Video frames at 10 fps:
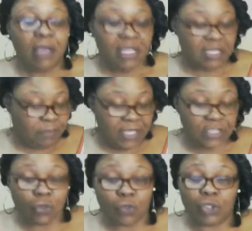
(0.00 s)
It
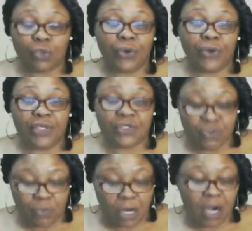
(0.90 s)
depends on what
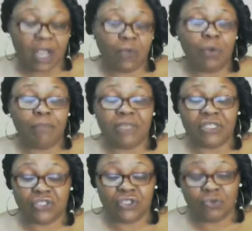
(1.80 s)
Aquarius you are and what
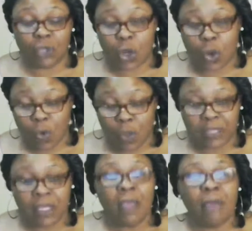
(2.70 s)
mission you are on.